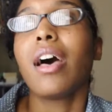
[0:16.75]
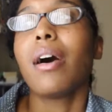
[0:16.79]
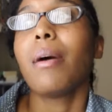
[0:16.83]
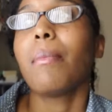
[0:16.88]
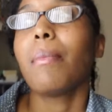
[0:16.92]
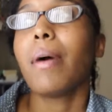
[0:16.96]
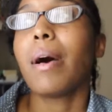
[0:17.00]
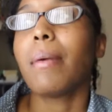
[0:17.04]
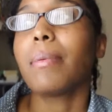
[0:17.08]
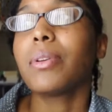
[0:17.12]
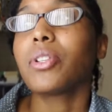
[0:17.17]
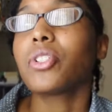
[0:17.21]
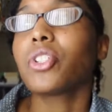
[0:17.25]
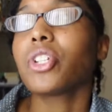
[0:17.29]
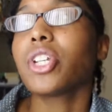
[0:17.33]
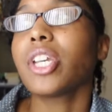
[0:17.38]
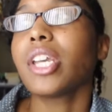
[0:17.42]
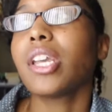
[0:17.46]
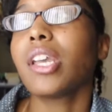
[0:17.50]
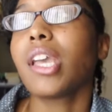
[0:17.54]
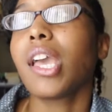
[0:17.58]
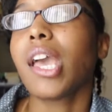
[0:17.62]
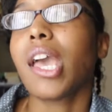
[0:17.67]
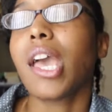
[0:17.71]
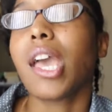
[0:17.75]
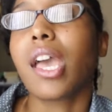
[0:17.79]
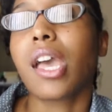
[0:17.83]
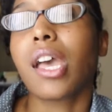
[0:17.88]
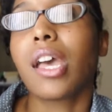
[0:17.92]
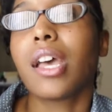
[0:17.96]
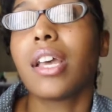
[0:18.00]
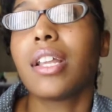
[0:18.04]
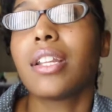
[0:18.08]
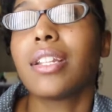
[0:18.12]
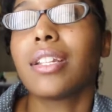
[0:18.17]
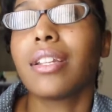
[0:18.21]
Publishing,
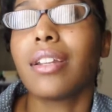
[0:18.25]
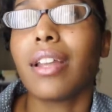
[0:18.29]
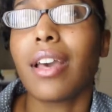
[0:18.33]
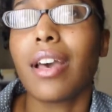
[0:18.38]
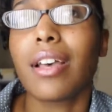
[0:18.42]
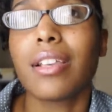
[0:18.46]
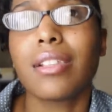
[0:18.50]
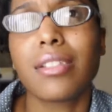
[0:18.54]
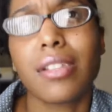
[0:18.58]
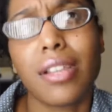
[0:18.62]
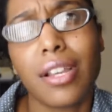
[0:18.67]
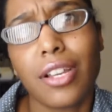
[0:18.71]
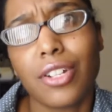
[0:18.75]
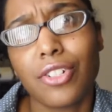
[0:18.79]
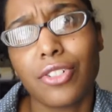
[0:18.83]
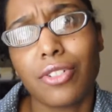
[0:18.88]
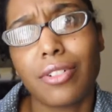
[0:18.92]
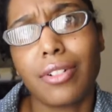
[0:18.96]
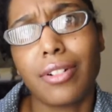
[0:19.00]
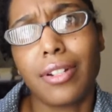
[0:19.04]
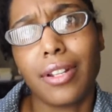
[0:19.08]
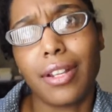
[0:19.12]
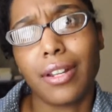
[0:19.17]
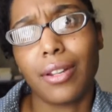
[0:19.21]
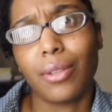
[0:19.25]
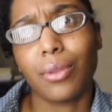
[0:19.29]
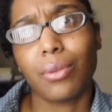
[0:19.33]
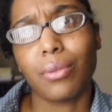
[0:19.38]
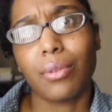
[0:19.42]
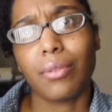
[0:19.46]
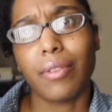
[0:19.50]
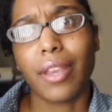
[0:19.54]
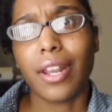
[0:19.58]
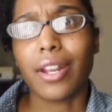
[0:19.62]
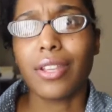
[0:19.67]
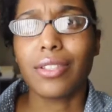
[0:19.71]
and it has 193
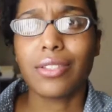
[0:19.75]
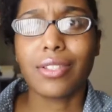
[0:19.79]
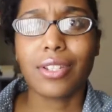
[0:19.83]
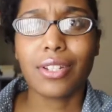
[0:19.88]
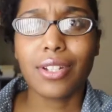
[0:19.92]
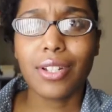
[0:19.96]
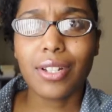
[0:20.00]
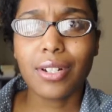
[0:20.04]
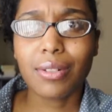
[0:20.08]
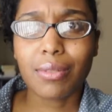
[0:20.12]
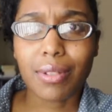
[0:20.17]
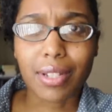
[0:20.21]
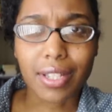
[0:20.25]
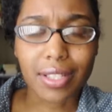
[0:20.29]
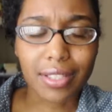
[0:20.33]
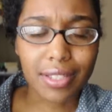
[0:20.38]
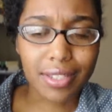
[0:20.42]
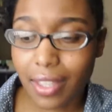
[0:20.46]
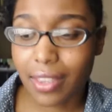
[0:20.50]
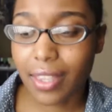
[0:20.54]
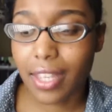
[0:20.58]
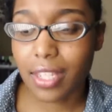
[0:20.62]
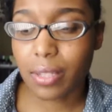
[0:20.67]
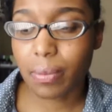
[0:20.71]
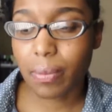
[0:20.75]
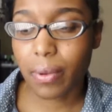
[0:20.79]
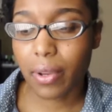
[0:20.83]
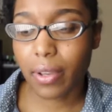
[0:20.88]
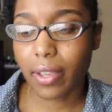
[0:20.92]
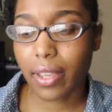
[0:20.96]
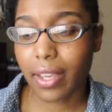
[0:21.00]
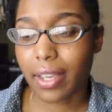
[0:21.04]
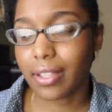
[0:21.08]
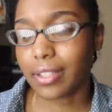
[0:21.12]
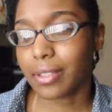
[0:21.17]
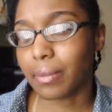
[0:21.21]
ratings on Goodreads. This book
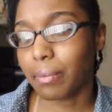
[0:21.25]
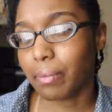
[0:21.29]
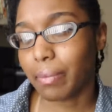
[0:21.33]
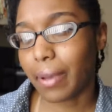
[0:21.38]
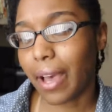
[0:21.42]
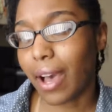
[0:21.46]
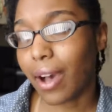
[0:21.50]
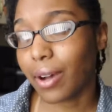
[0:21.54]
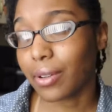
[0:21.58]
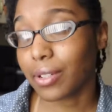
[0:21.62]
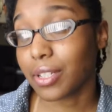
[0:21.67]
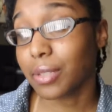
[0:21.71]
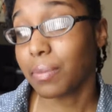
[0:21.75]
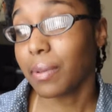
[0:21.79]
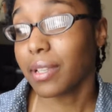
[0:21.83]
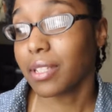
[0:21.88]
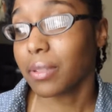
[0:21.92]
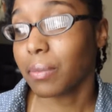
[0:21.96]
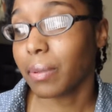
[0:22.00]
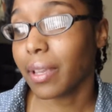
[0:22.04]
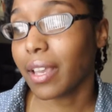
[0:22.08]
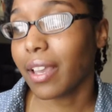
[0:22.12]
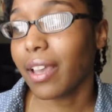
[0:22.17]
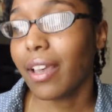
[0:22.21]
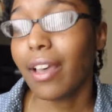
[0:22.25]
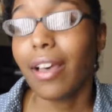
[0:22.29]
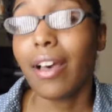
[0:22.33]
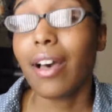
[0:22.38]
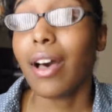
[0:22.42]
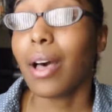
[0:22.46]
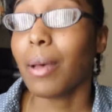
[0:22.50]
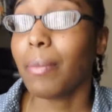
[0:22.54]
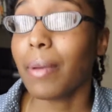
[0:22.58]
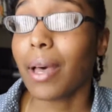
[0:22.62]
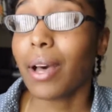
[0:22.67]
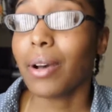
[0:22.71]
is supposed to be
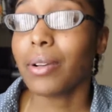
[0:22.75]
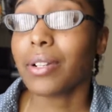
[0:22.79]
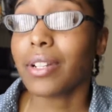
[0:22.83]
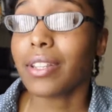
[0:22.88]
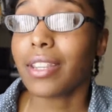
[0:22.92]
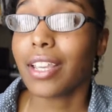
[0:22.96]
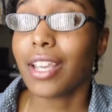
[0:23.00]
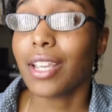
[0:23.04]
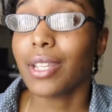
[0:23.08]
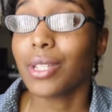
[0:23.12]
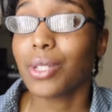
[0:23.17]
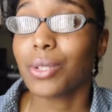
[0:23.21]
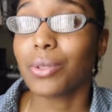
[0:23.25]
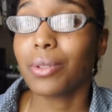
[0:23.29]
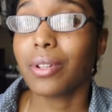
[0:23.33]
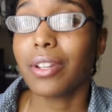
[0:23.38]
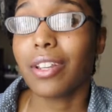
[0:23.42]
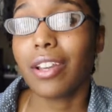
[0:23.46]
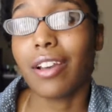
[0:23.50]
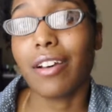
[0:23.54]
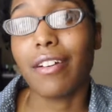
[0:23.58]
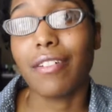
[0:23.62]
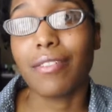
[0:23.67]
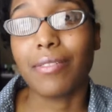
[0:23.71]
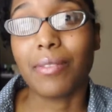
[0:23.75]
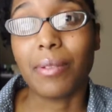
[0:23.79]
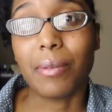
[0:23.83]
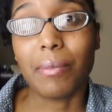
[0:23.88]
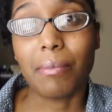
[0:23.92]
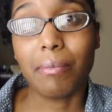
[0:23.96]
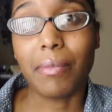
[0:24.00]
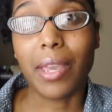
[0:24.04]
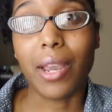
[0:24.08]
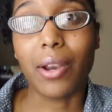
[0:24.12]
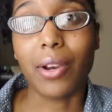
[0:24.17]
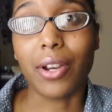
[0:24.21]
about the history of
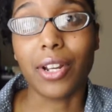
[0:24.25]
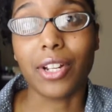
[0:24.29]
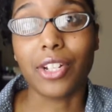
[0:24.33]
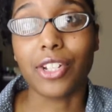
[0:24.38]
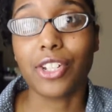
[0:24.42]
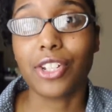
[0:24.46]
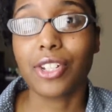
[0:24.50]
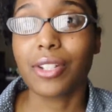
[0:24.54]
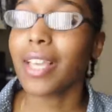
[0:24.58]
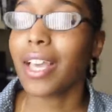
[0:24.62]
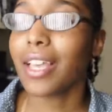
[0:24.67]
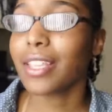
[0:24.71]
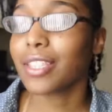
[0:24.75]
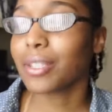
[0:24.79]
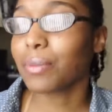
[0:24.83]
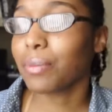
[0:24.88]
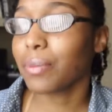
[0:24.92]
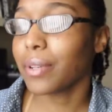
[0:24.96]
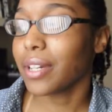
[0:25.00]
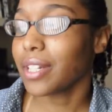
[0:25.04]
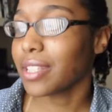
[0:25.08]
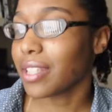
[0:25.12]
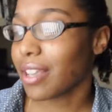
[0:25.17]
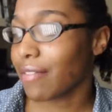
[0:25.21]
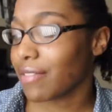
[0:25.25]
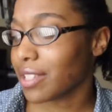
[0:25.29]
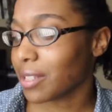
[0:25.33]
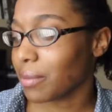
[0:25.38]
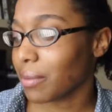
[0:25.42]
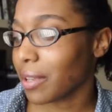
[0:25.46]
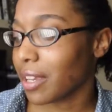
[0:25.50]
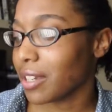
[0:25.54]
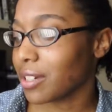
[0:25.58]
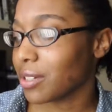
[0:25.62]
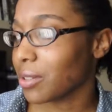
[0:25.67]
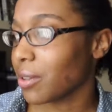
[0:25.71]
marriage. It's pretty
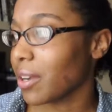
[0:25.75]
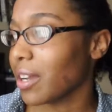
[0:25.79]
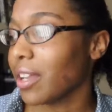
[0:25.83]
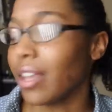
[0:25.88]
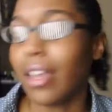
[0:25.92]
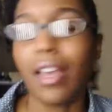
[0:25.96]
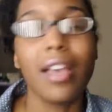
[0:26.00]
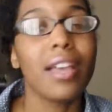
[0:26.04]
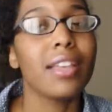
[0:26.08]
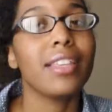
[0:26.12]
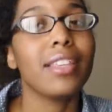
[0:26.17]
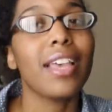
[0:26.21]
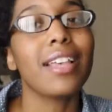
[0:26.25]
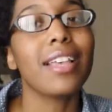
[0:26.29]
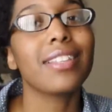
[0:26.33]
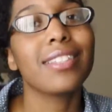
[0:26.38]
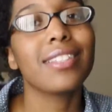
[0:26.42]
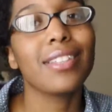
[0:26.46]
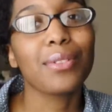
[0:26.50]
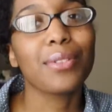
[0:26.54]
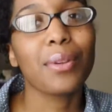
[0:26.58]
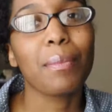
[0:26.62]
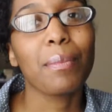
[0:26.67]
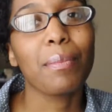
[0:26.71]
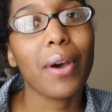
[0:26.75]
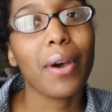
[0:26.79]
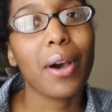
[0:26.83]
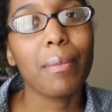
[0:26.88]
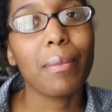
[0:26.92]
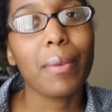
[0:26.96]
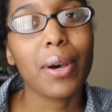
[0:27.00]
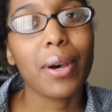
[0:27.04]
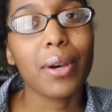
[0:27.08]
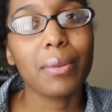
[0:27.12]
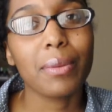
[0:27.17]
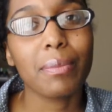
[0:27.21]
self-explanatory. Yes, these are
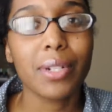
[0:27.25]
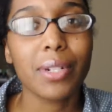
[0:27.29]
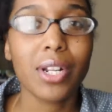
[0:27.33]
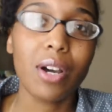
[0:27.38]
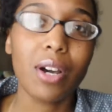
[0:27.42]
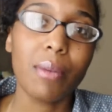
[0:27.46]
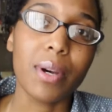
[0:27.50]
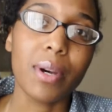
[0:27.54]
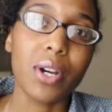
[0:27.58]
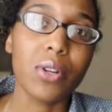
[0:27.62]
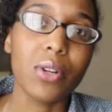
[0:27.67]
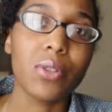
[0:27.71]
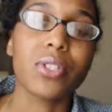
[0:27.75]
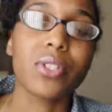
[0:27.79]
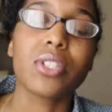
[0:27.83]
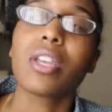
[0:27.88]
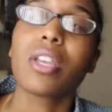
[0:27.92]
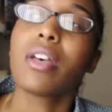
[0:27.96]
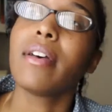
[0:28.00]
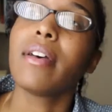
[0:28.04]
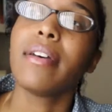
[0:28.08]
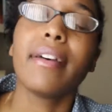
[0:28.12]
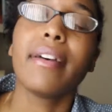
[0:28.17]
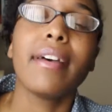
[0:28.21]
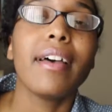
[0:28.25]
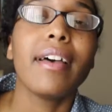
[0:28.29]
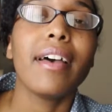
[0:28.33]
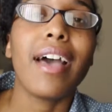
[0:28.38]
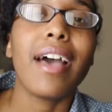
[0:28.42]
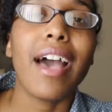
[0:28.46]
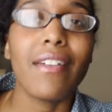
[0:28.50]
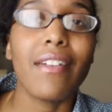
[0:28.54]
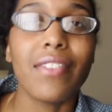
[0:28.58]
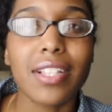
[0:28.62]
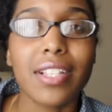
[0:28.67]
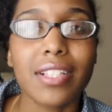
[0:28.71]
bonobos
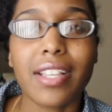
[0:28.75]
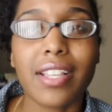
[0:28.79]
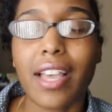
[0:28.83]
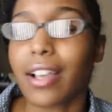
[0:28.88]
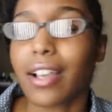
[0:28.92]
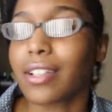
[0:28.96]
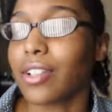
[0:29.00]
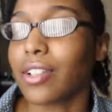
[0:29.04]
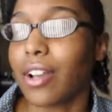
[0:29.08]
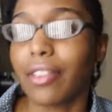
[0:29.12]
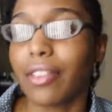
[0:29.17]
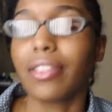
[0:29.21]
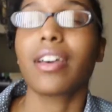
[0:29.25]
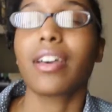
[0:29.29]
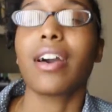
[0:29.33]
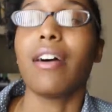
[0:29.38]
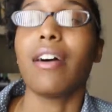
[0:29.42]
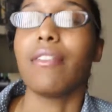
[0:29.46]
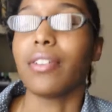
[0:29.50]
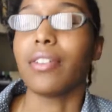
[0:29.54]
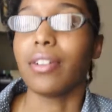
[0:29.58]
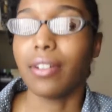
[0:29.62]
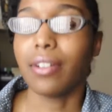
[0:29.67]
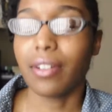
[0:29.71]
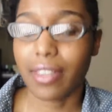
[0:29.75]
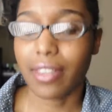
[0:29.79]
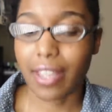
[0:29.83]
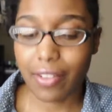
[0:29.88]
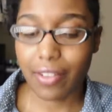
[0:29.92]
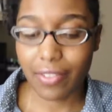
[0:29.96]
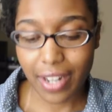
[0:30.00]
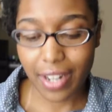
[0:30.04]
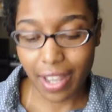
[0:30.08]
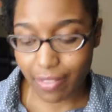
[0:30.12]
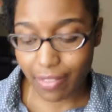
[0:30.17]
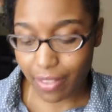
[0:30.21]
having sex on the cover. They
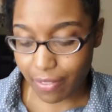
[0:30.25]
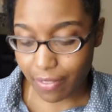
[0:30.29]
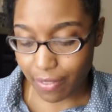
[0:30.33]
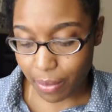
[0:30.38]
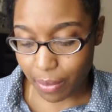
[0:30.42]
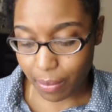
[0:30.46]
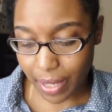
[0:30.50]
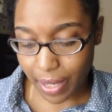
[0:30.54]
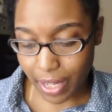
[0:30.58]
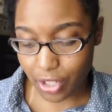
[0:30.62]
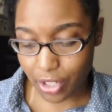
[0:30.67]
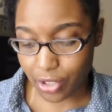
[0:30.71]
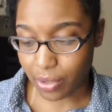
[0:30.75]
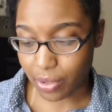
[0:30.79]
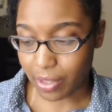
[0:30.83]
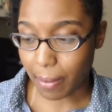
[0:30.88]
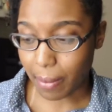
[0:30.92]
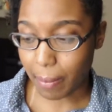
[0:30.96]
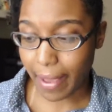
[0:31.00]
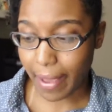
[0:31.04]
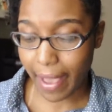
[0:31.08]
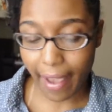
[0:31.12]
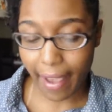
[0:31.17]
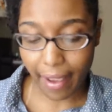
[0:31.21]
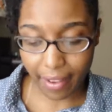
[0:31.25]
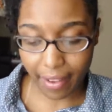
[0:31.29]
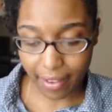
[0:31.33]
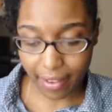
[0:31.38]
even have the full picture in the back.